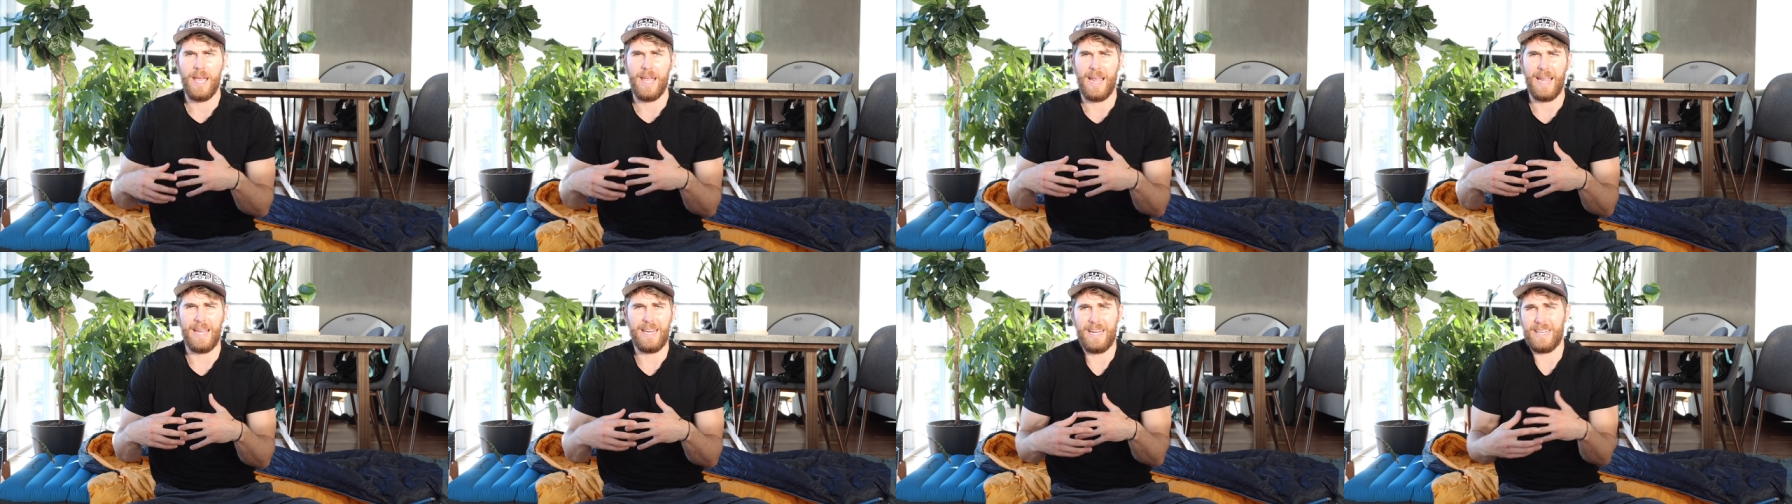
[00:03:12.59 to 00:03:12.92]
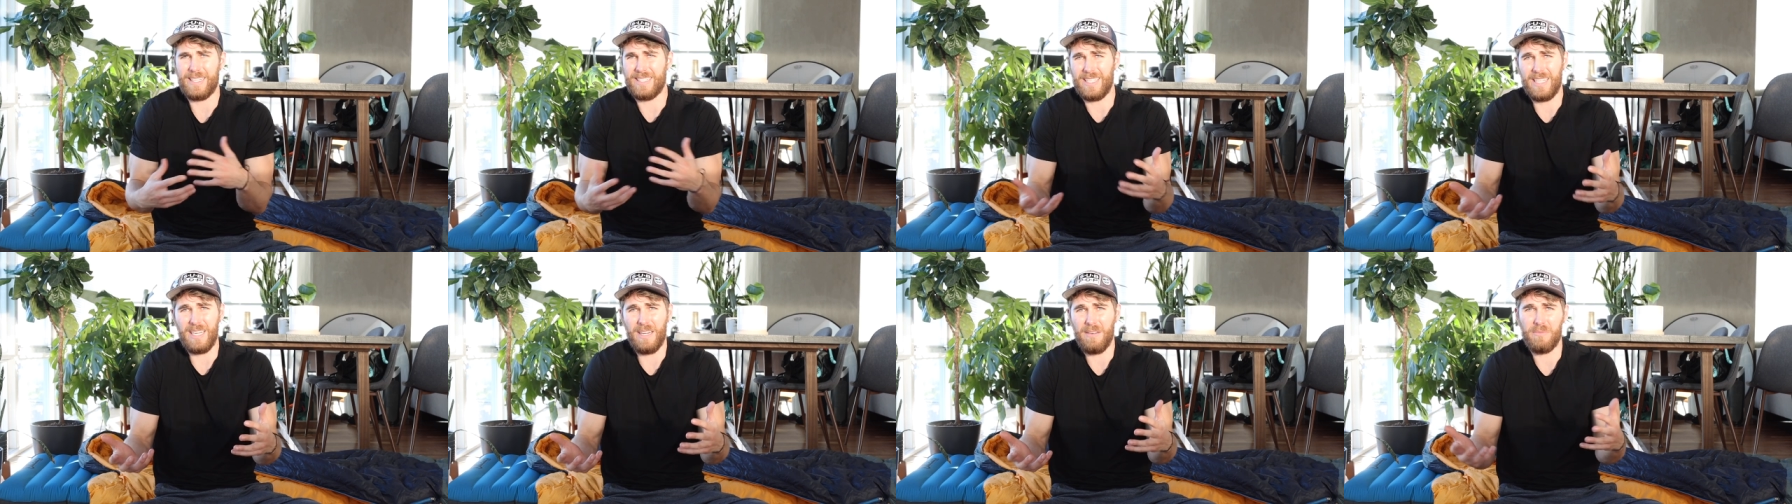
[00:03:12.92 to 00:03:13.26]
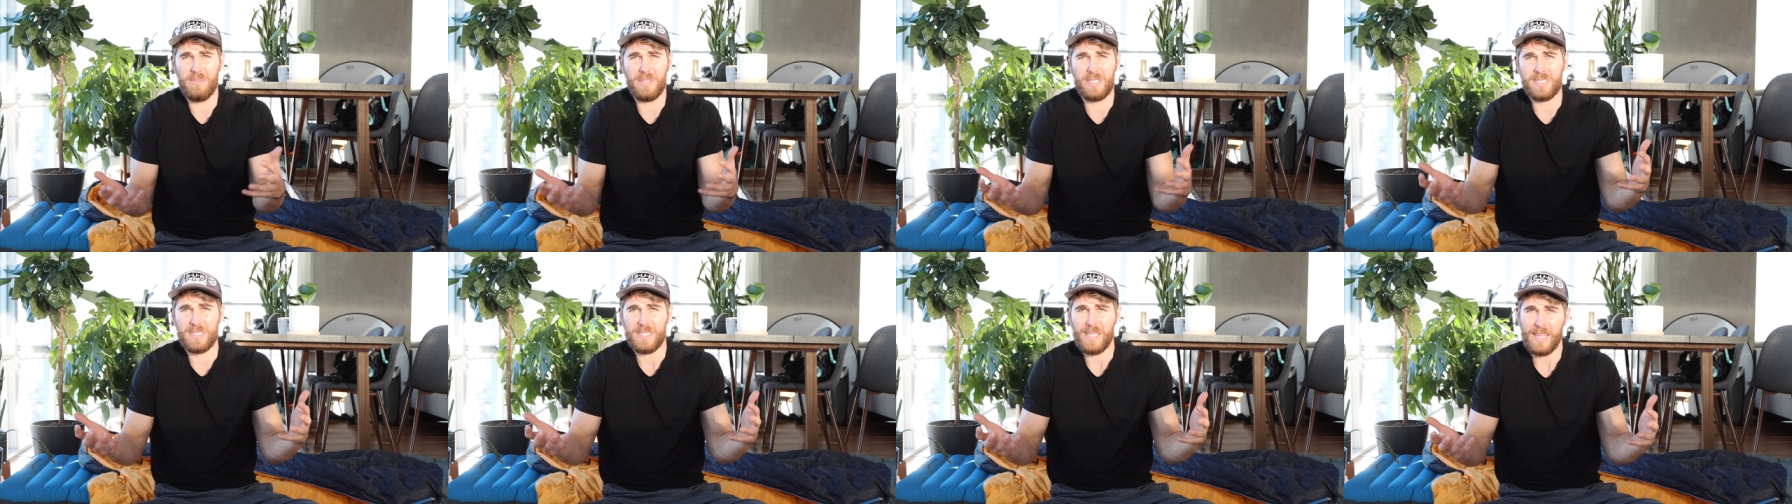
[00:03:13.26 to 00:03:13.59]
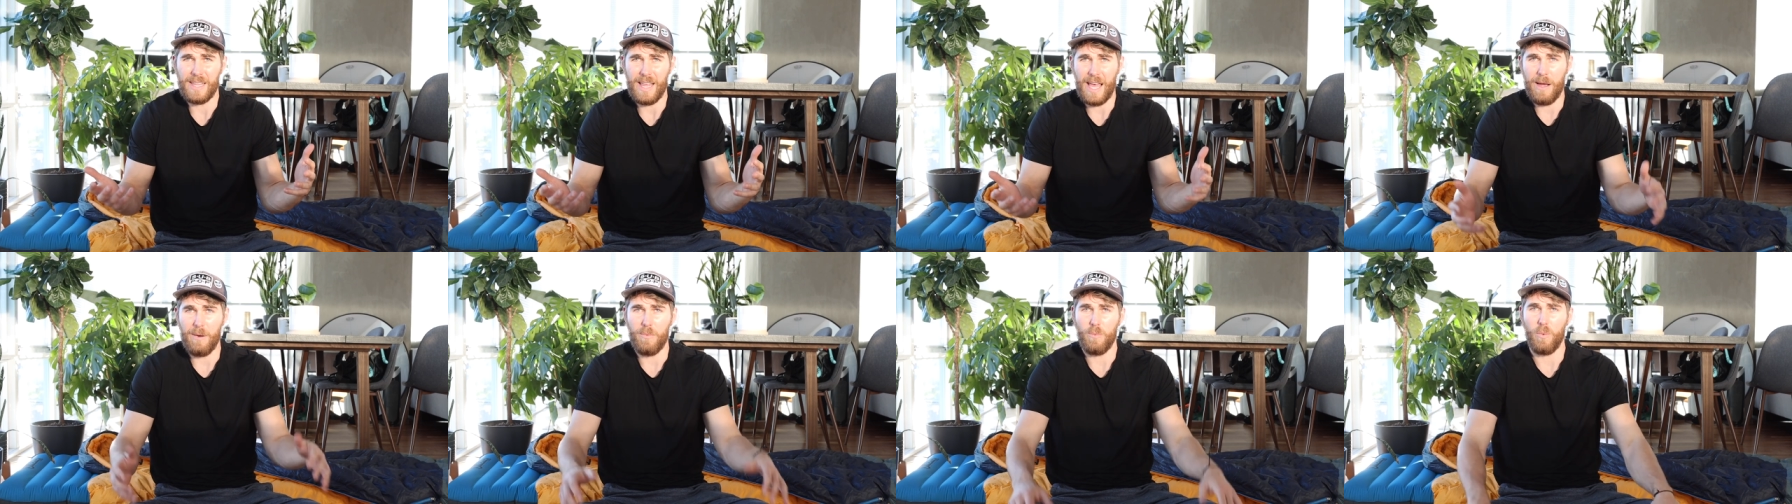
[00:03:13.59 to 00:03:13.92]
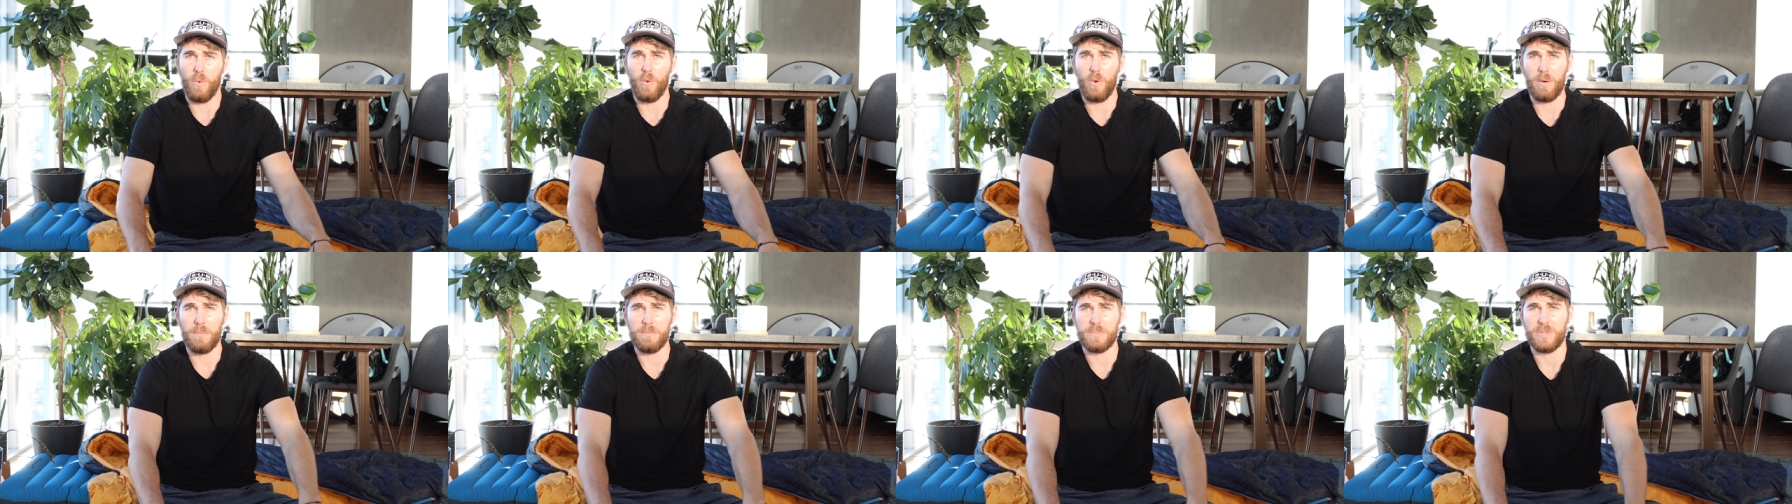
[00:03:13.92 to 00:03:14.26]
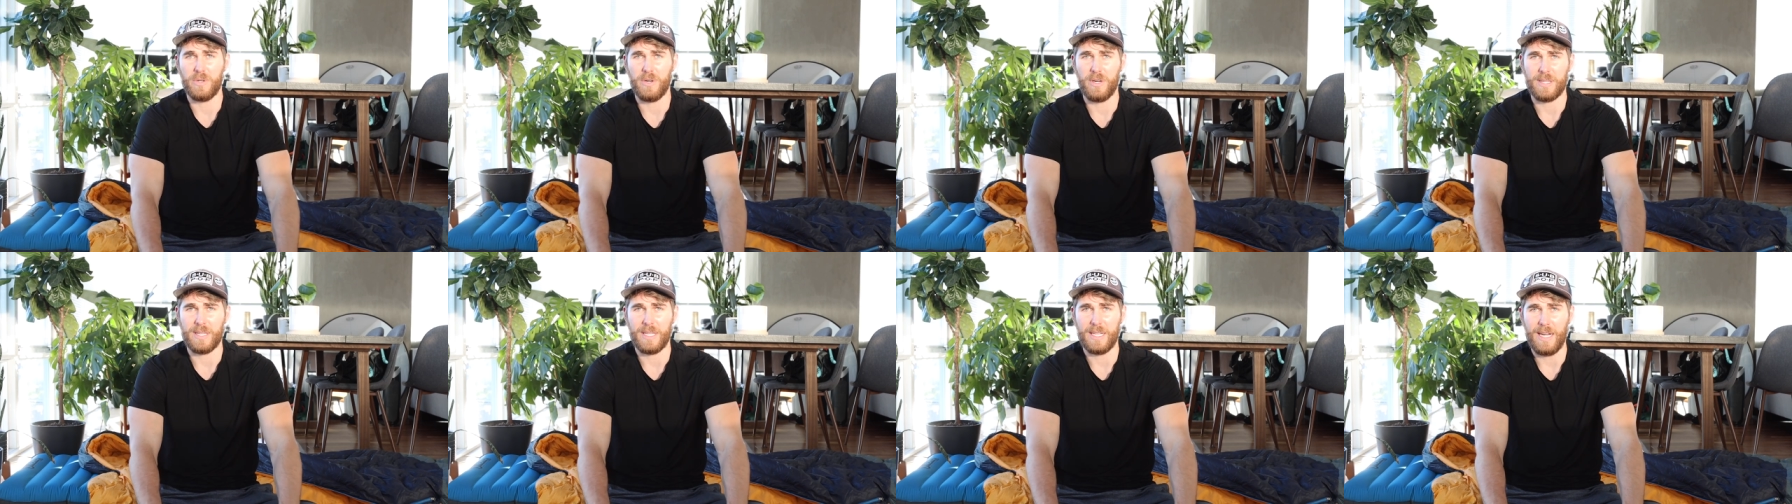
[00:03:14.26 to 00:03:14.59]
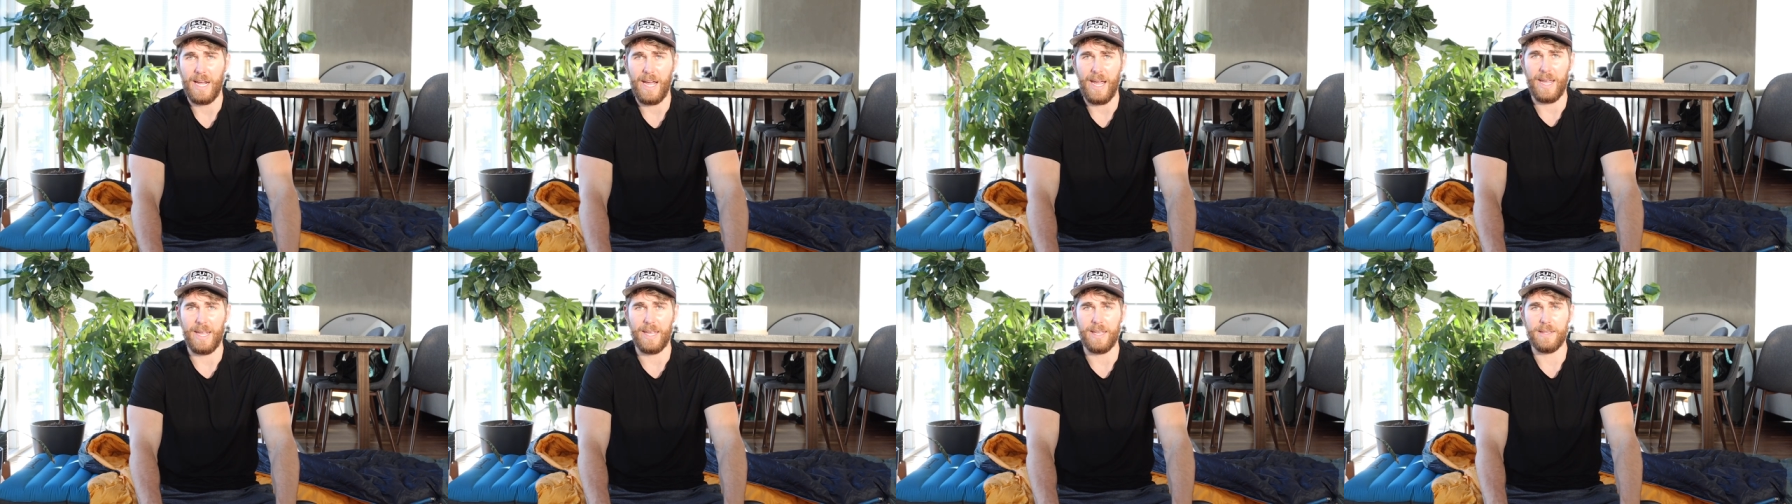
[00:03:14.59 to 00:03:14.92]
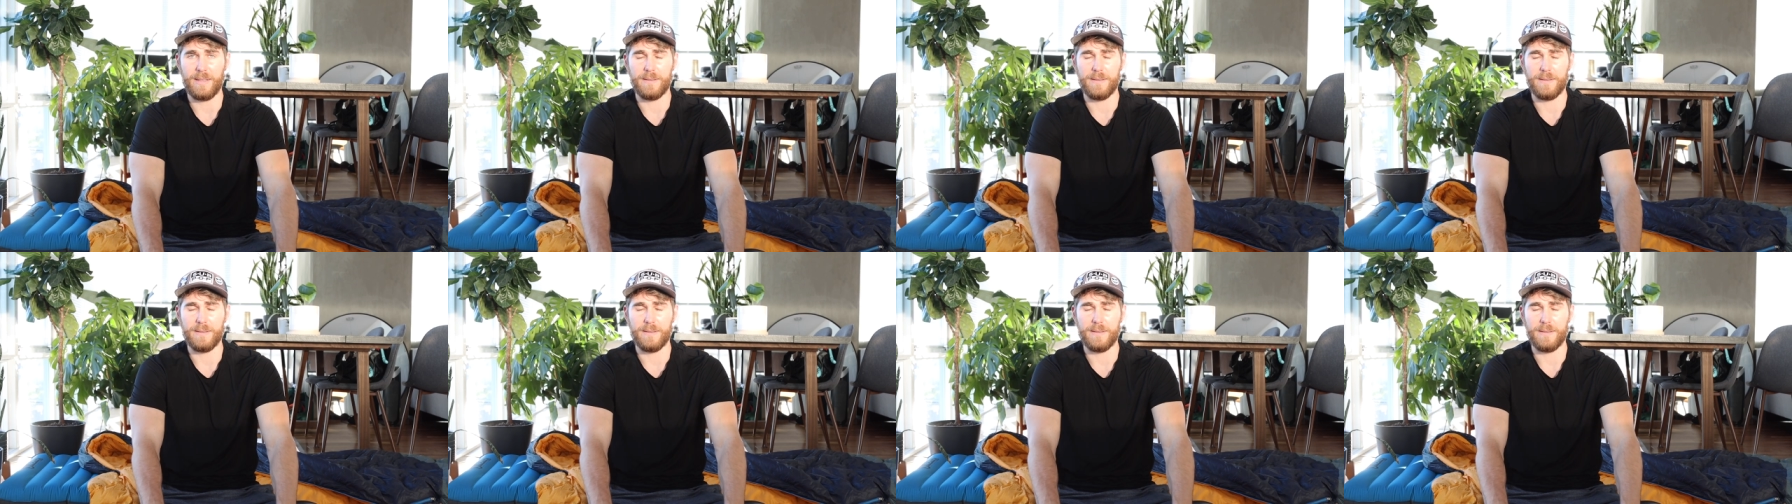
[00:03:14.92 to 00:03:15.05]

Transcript: and I didn't even stay that warm during the night